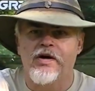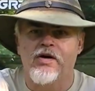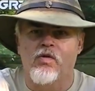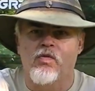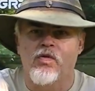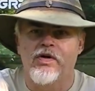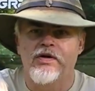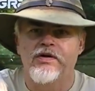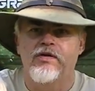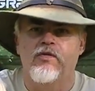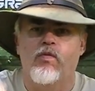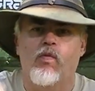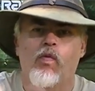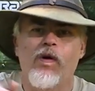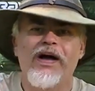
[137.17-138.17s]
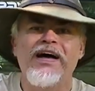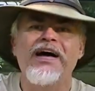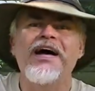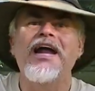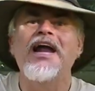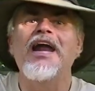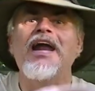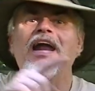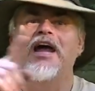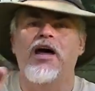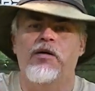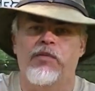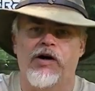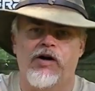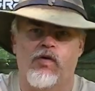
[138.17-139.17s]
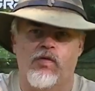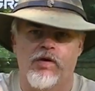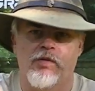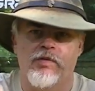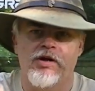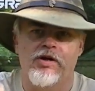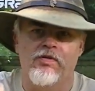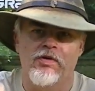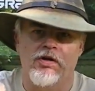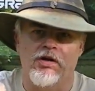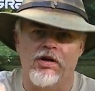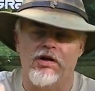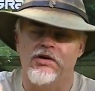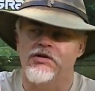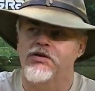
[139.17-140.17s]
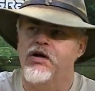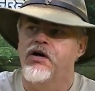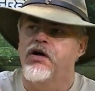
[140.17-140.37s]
going to be doing this?